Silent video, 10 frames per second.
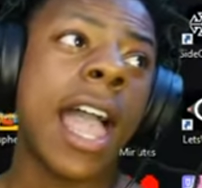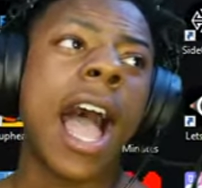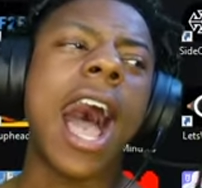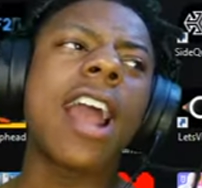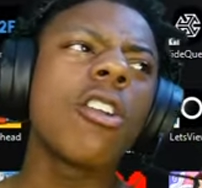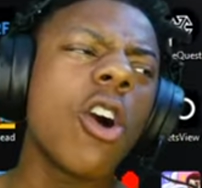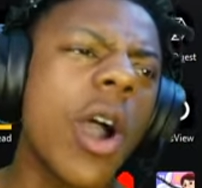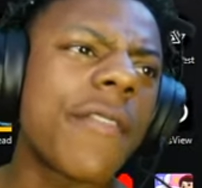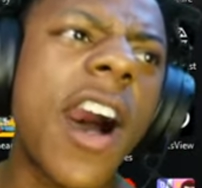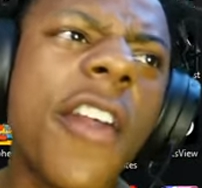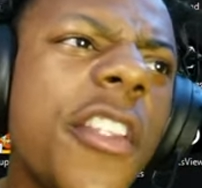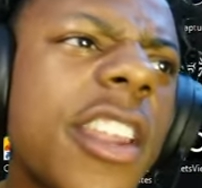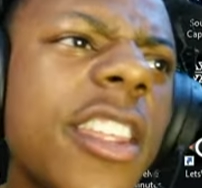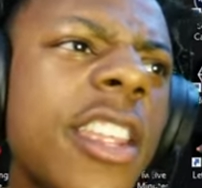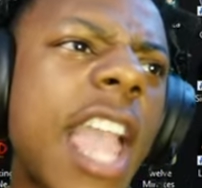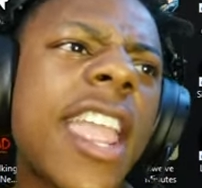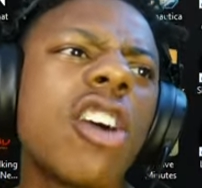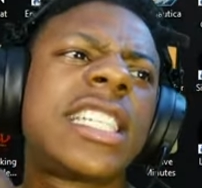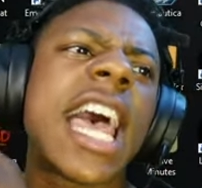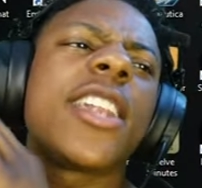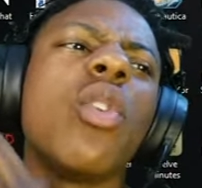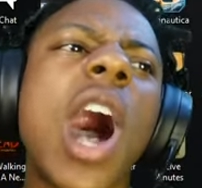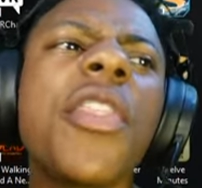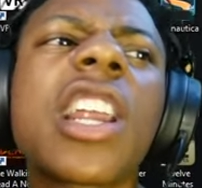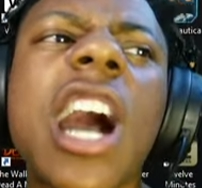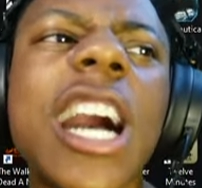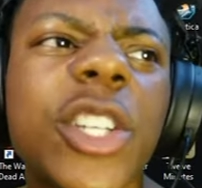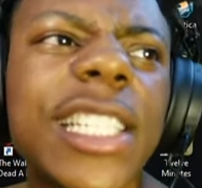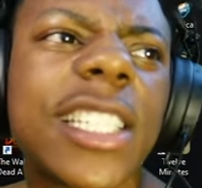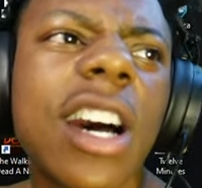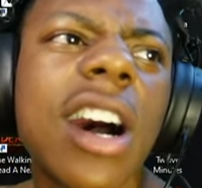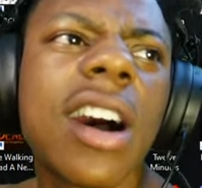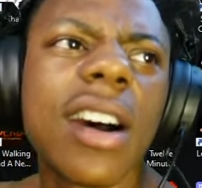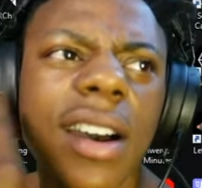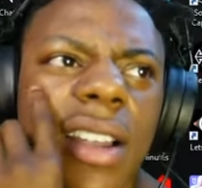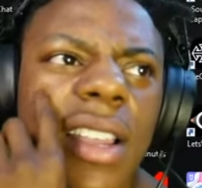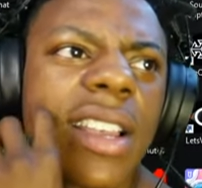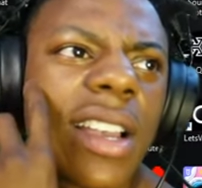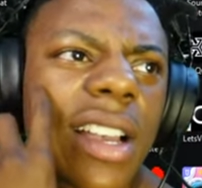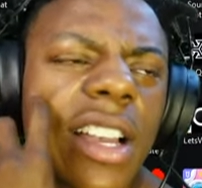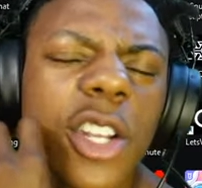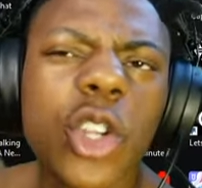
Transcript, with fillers: I don't know if other, hey, yo, chat, do other countries, uh,